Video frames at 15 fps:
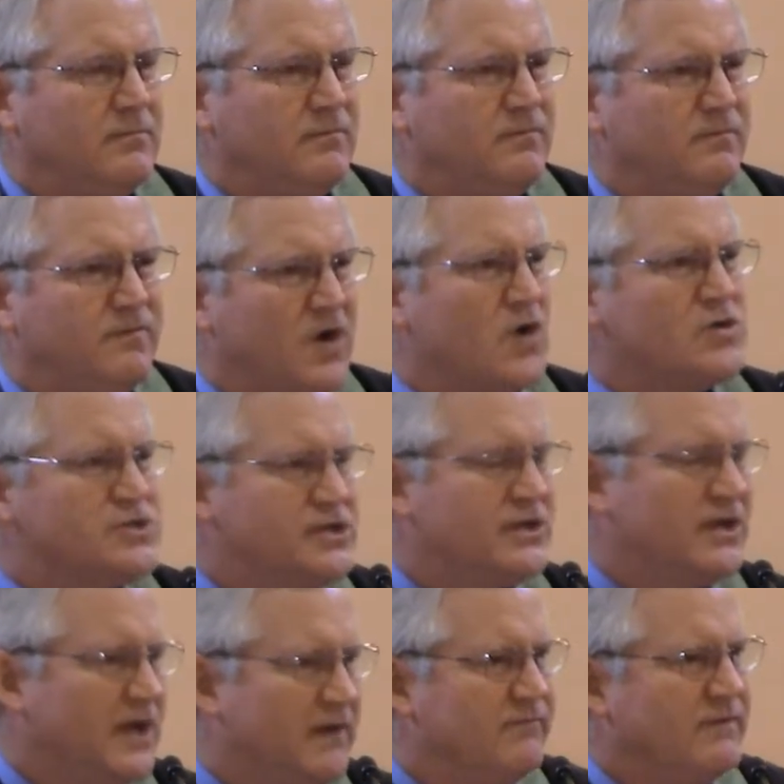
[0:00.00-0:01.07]

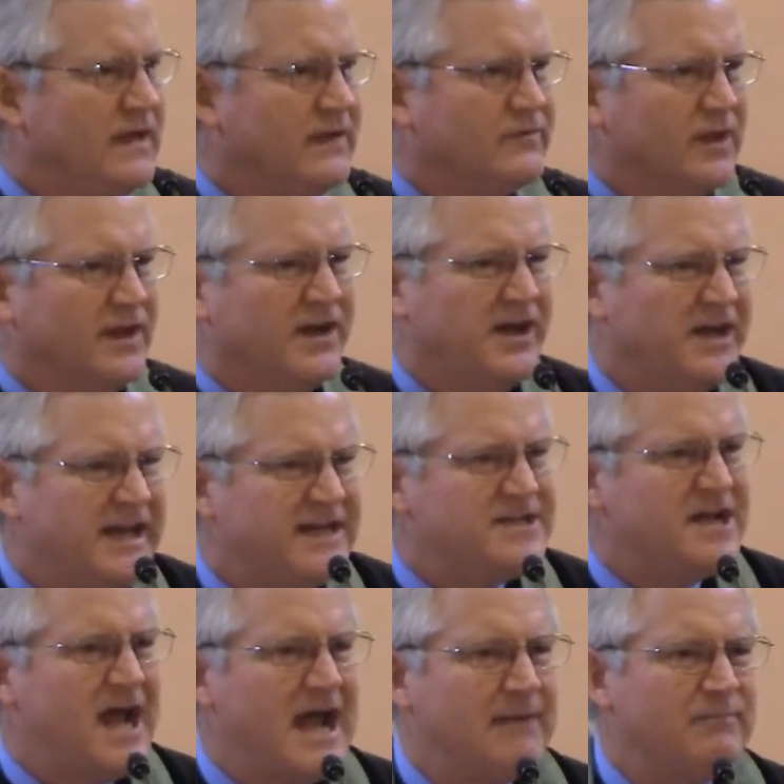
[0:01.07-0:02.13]
version of this, an end
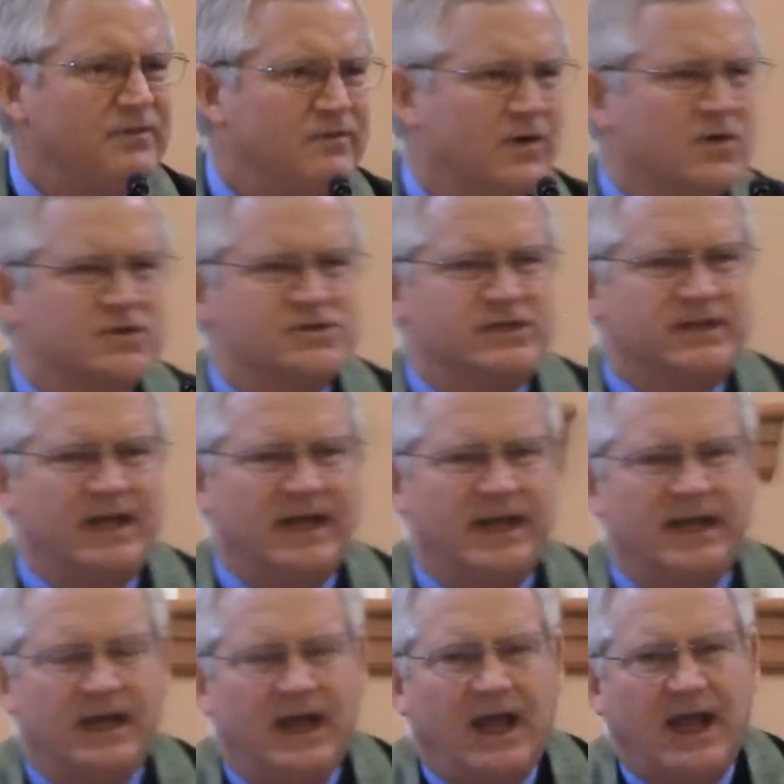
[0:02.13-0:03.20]
times version,
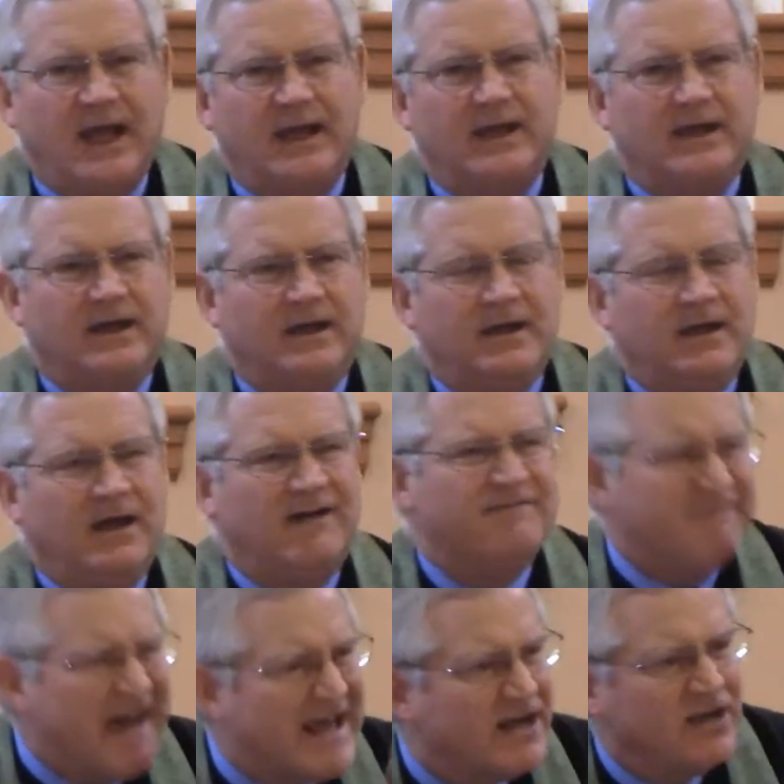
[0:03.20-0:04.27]
a
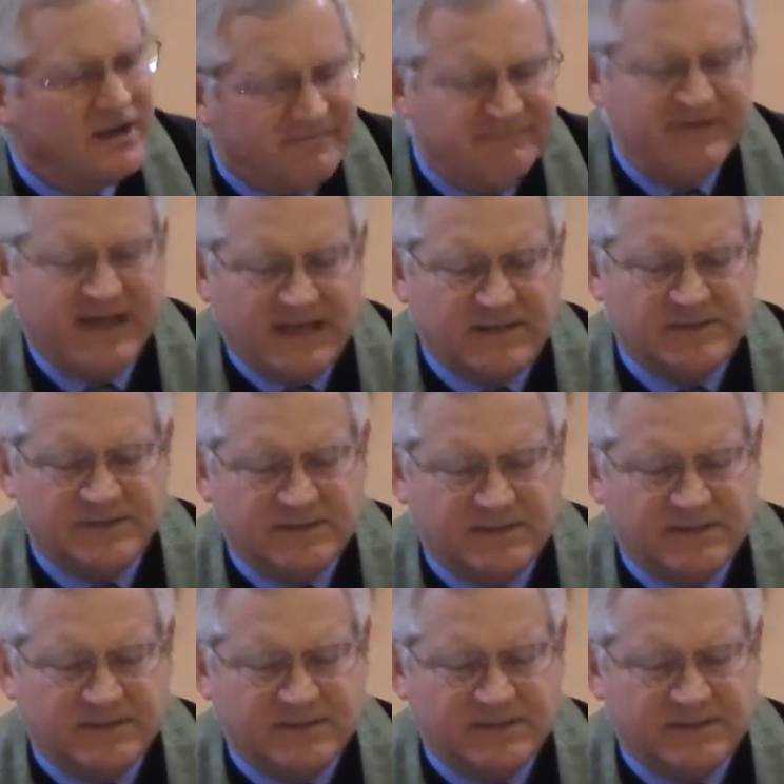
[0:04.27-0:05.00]
final event